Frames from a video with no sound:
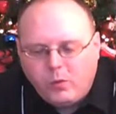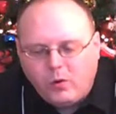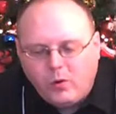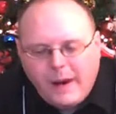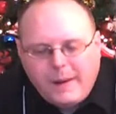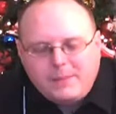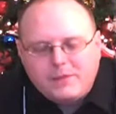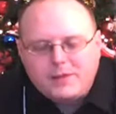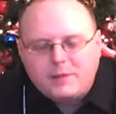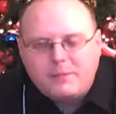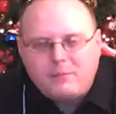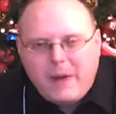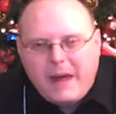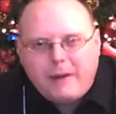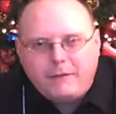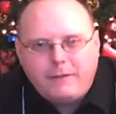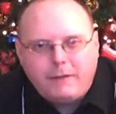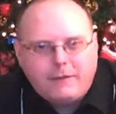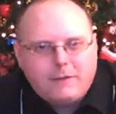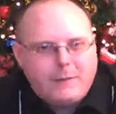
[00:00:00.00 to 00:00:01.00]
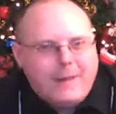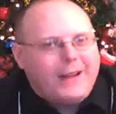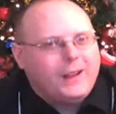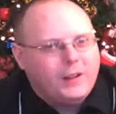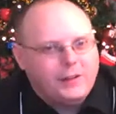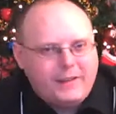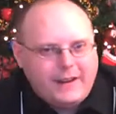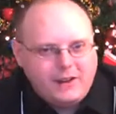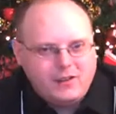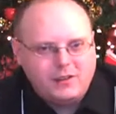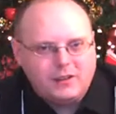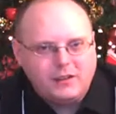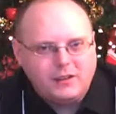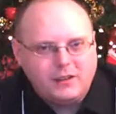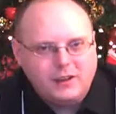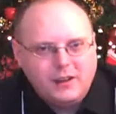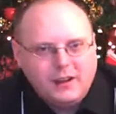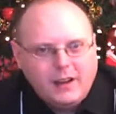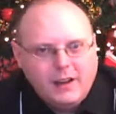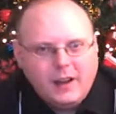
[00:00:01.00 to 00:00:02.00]
grapes benefit from elevation,
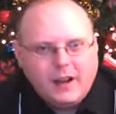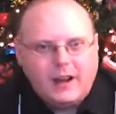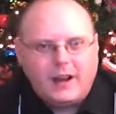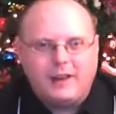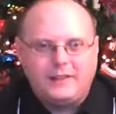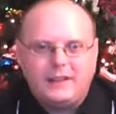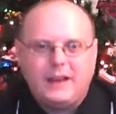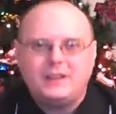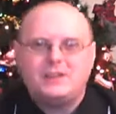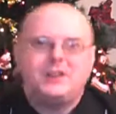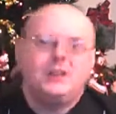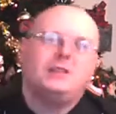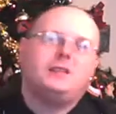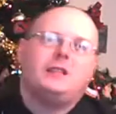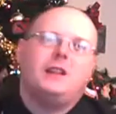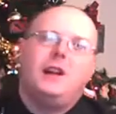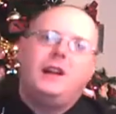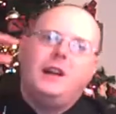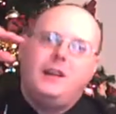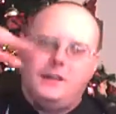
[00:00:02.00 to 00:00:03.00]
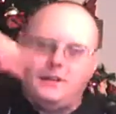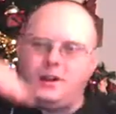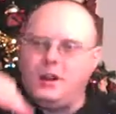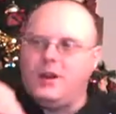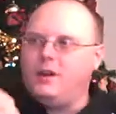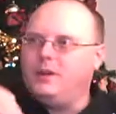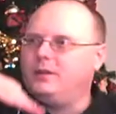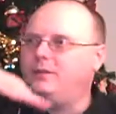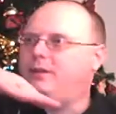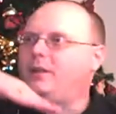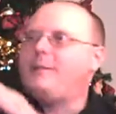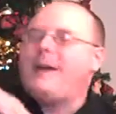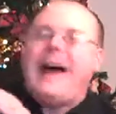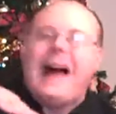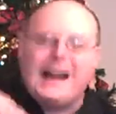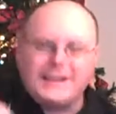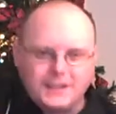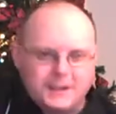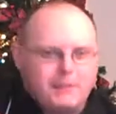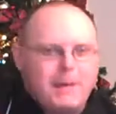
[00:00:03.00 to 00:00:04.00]
uh, not just you know from
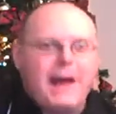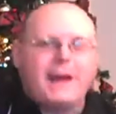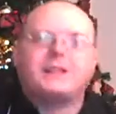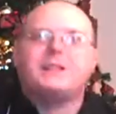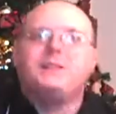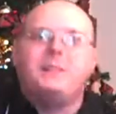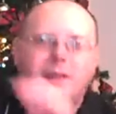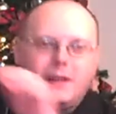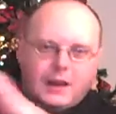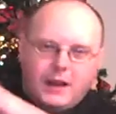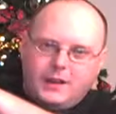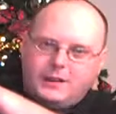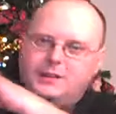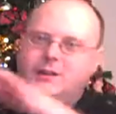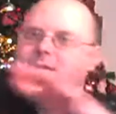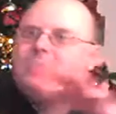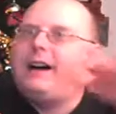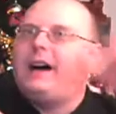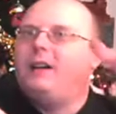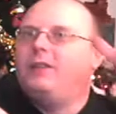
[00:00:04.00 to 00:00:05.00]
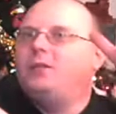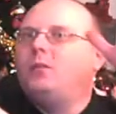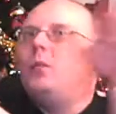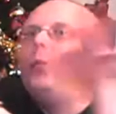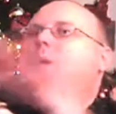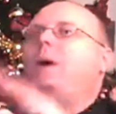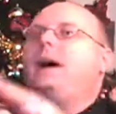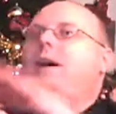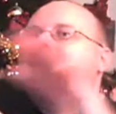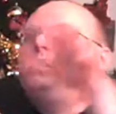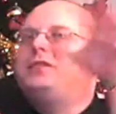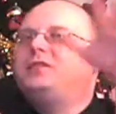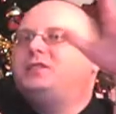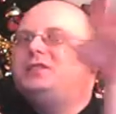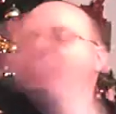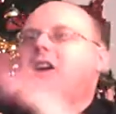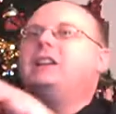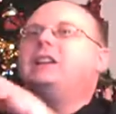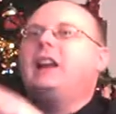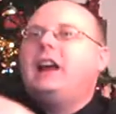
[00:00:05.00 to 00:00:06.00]
aspect because of how how the
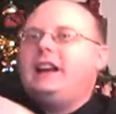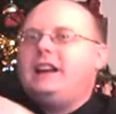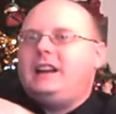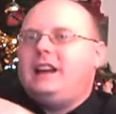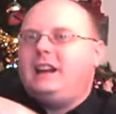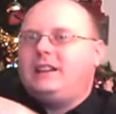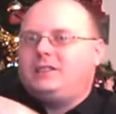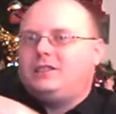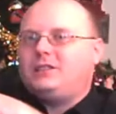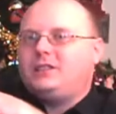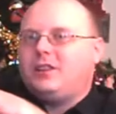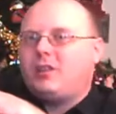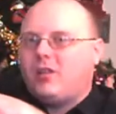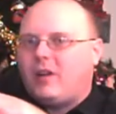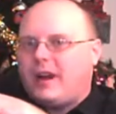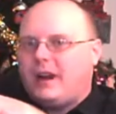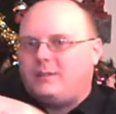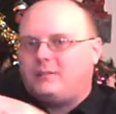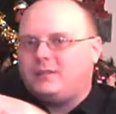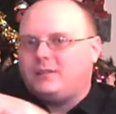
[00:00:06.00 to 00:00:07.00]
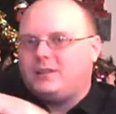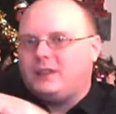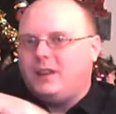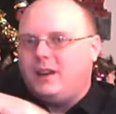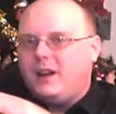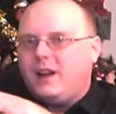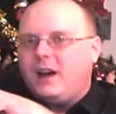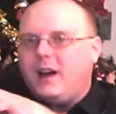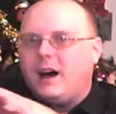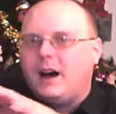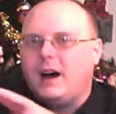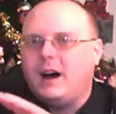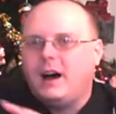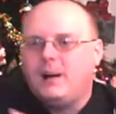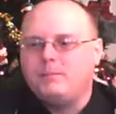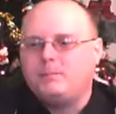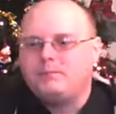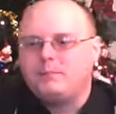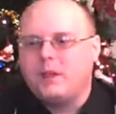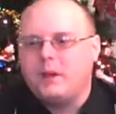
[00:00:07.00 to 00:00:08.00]
sunlight hits the grapes,
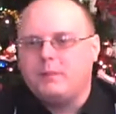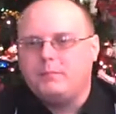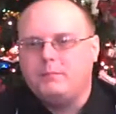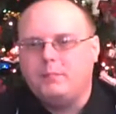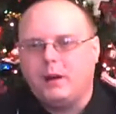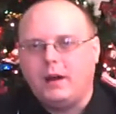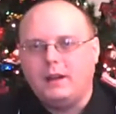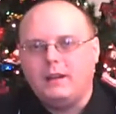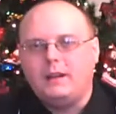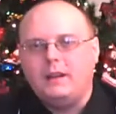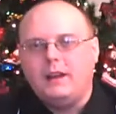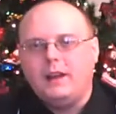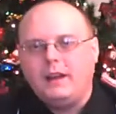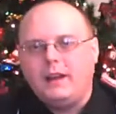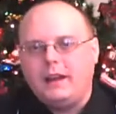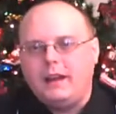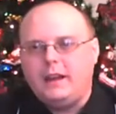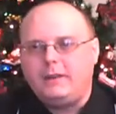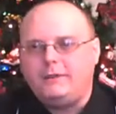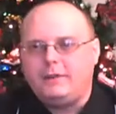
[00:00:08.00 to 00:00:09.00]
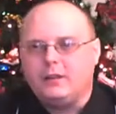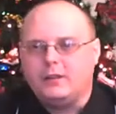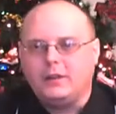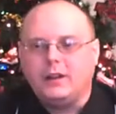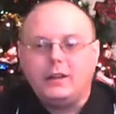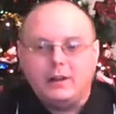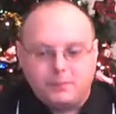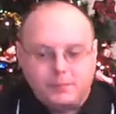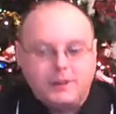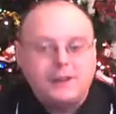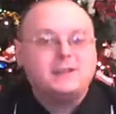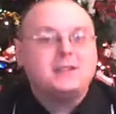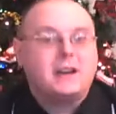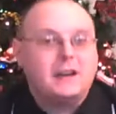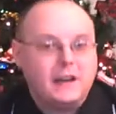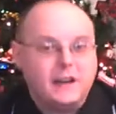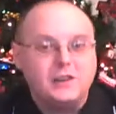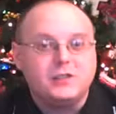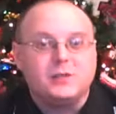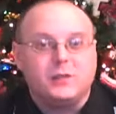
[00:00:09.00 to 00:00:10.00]
um, but if you're in a place
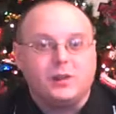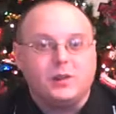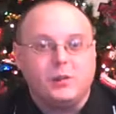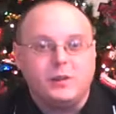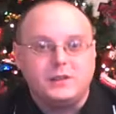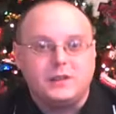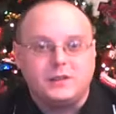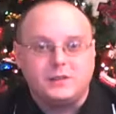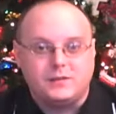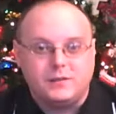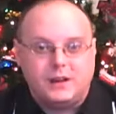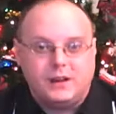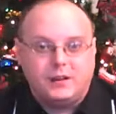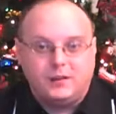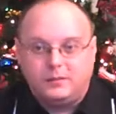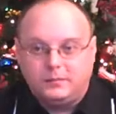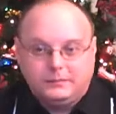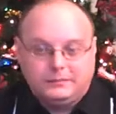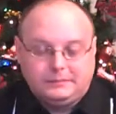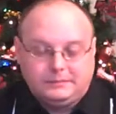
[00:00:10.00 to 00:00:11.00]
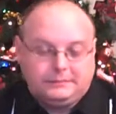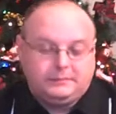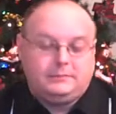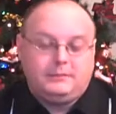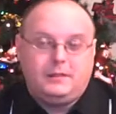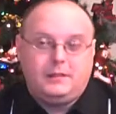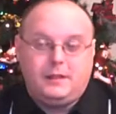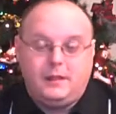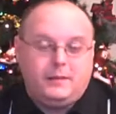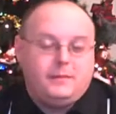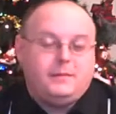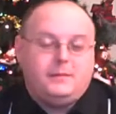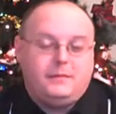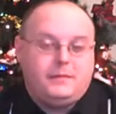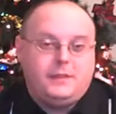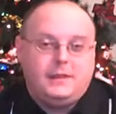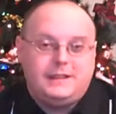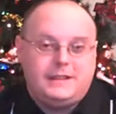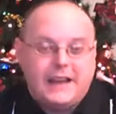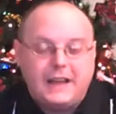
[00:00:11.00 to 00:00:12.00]
like Israel, which is you know the
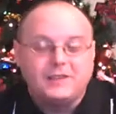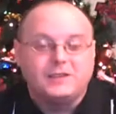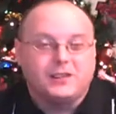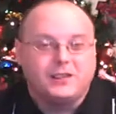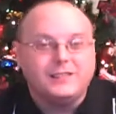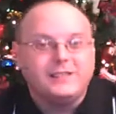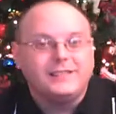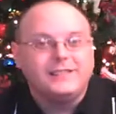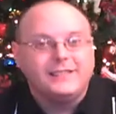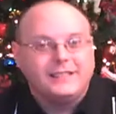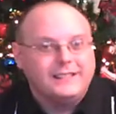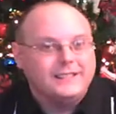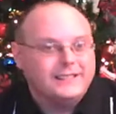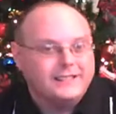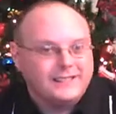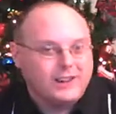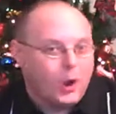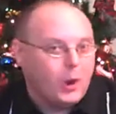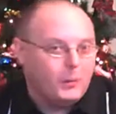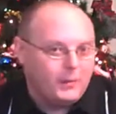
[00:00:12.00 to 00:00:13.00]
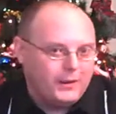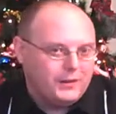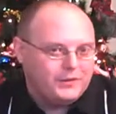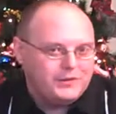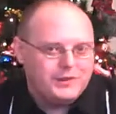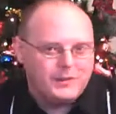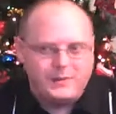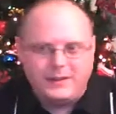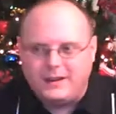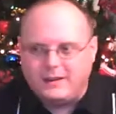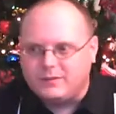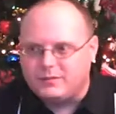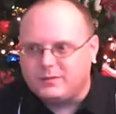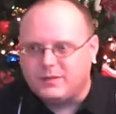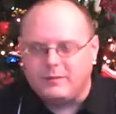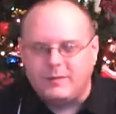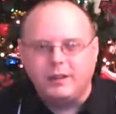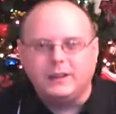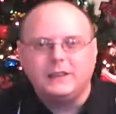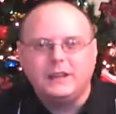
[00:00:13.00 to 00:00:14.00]
the desert almost. I mean, the
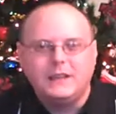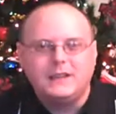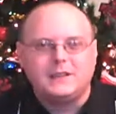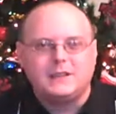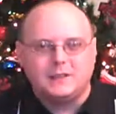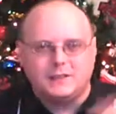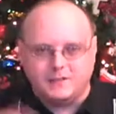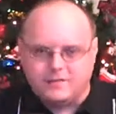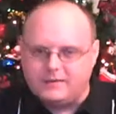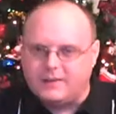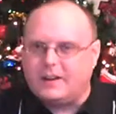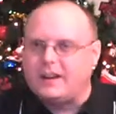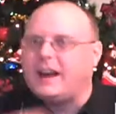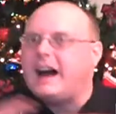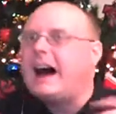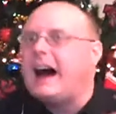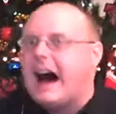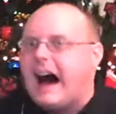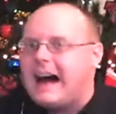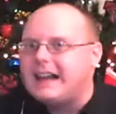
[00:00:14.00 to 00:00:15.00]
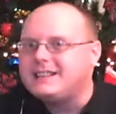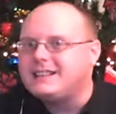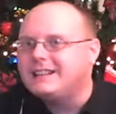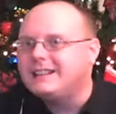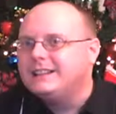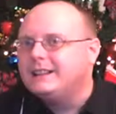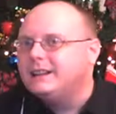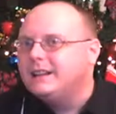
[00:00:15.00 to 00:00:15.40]
Middle East is very hot,